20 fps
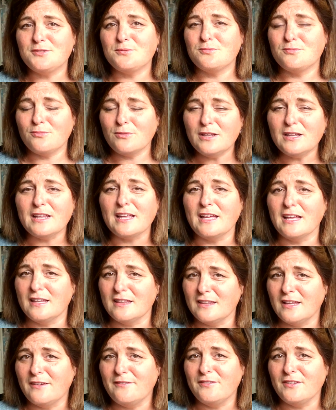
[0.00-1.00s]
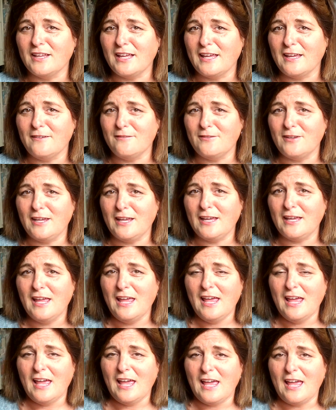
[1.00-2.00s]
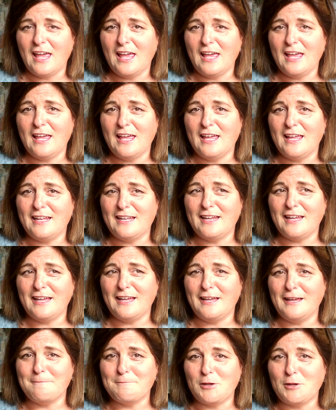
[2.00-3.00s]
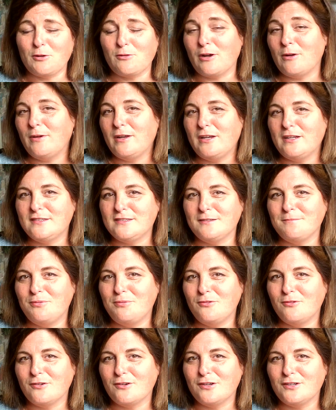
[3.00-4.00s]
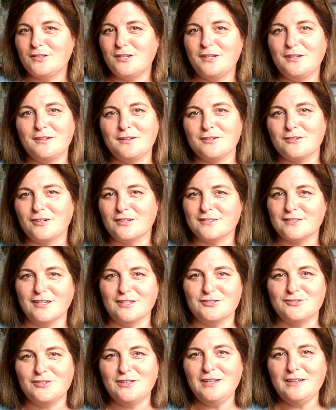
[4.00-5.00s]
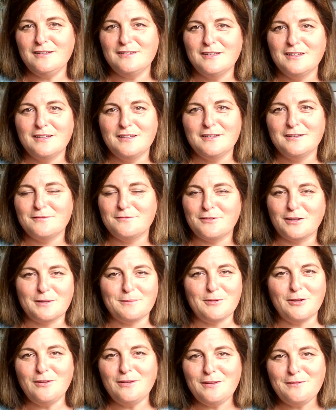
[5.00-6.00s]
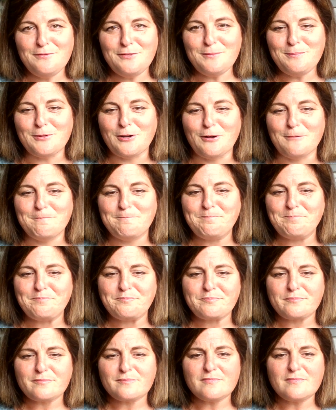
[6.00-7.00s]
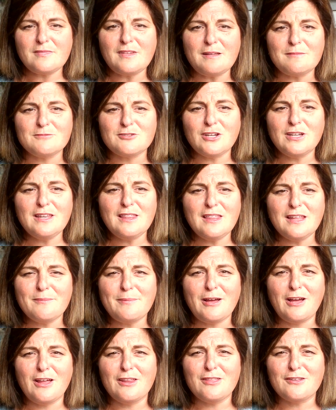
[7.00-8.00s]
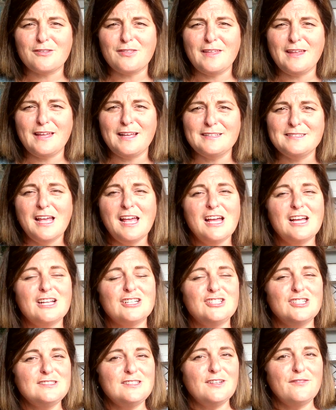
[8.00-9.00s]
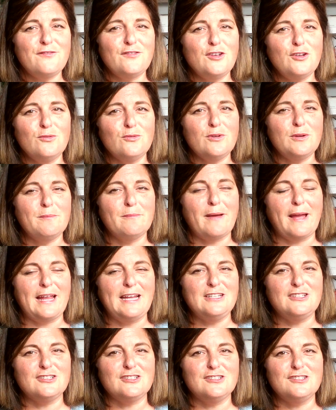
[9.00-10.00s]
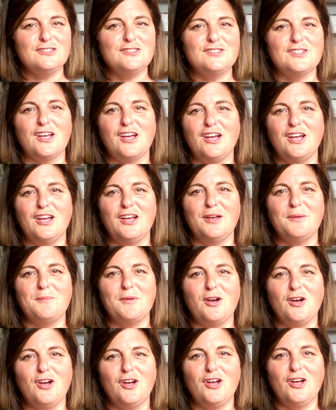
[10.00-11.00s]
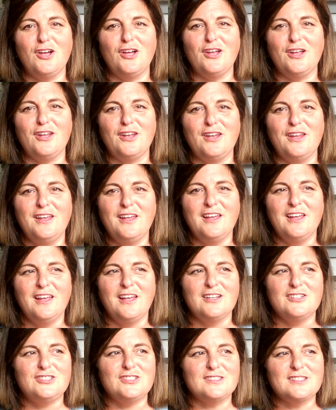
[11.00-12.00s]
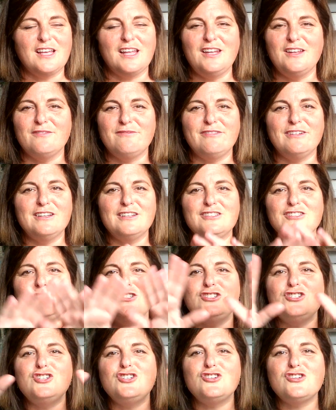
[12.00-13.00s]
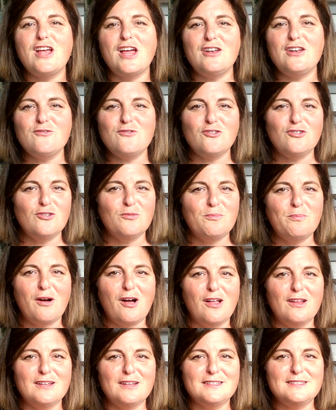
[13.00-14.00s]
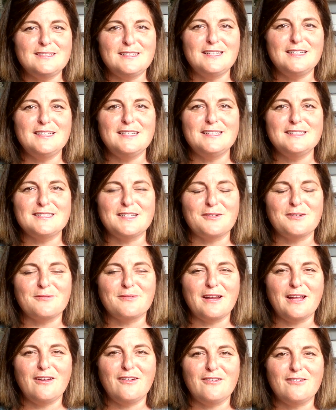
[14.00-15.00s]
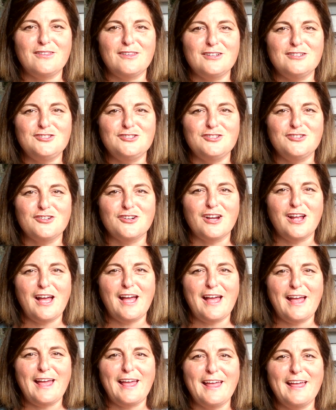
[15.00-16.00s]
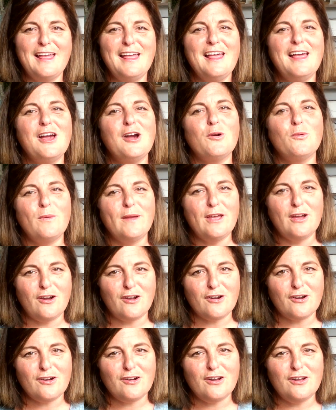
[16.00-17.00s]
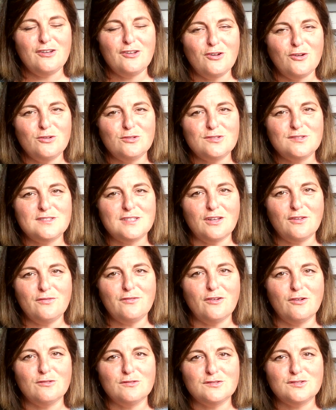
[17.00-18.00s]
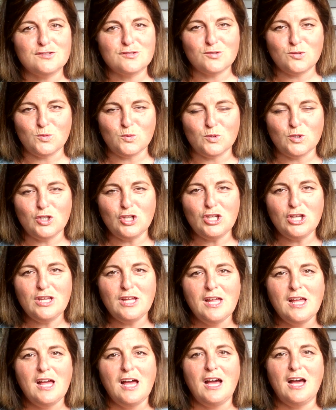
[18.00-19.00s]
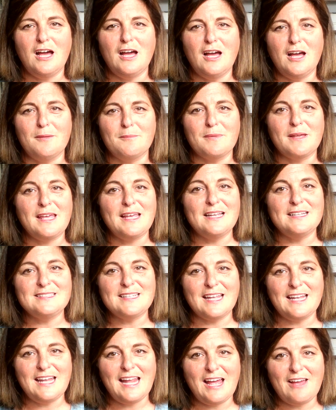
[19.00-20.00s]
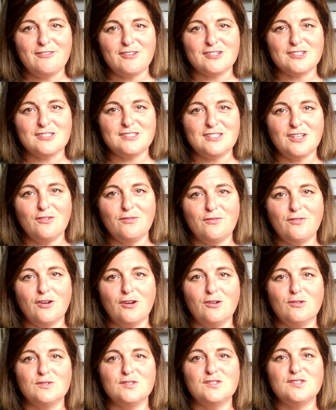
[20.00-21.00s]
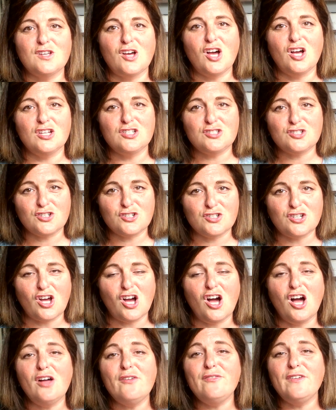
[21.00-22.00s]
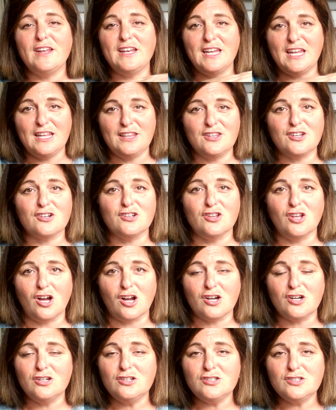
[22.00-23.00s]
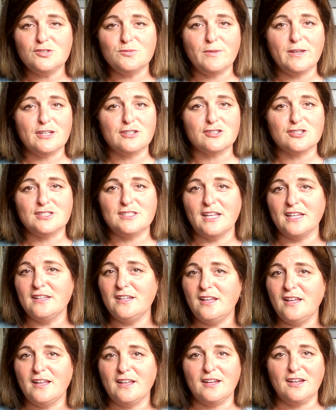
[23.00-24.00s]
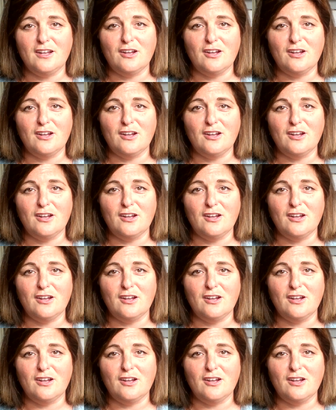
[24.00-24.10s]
really a lovely evening and a great way to support cross country, volleyball, and football. I'm trying to think about other things. Just a few reminders on just kind of general policies around the junior high. We are a no cell phone school. Kids can have their cell phones turned off and in their lockers. We understand that, you